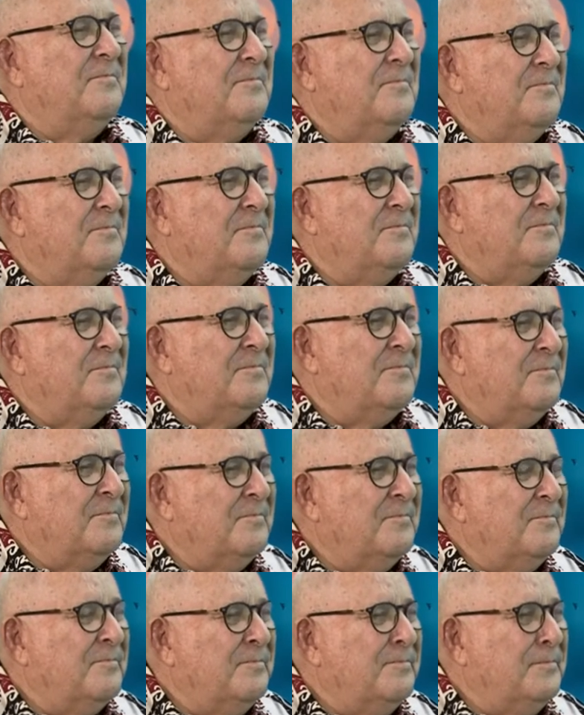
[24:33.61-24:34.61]

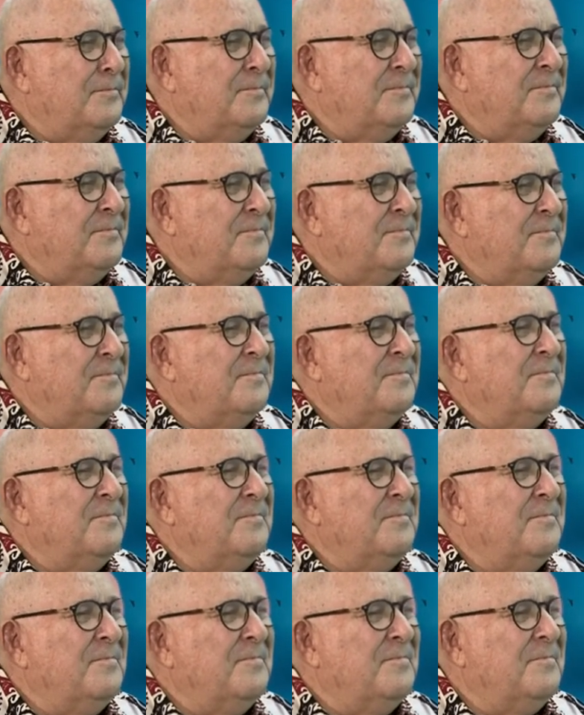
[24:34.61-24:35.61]

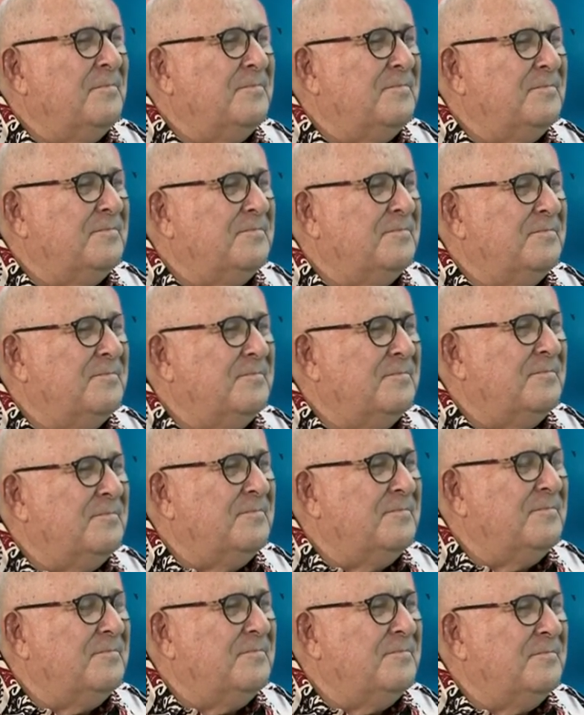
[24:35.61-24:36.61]

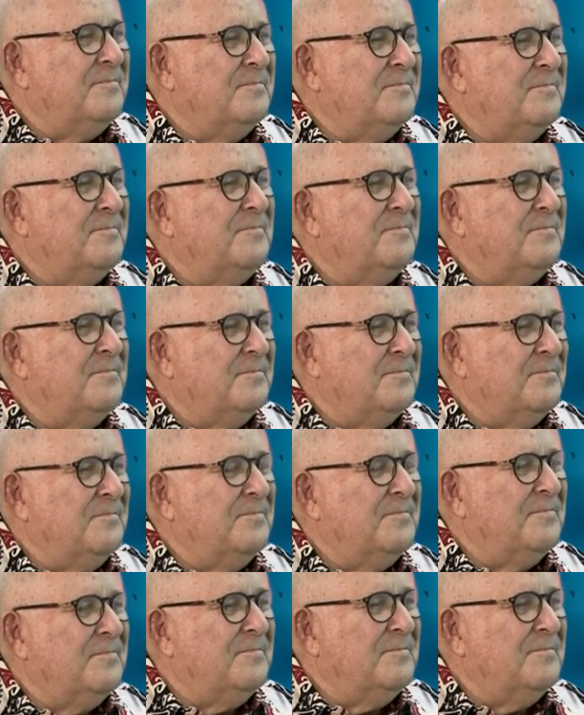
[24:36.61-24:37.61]

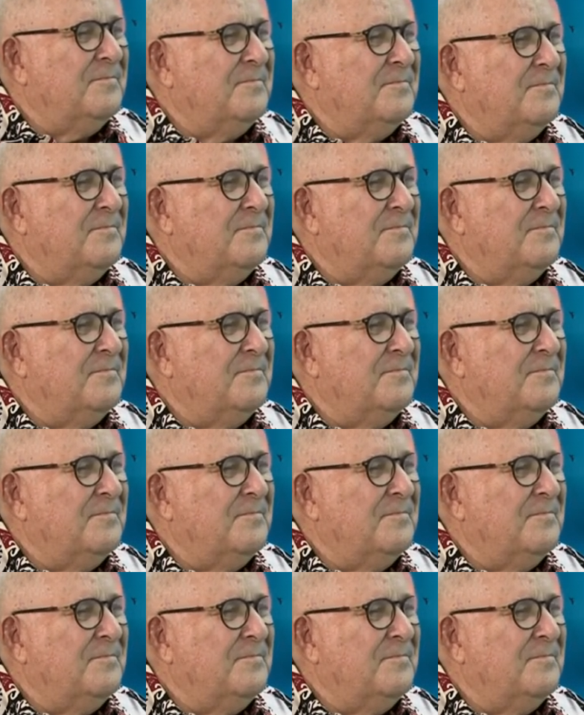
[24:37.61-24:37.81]
(not speaking)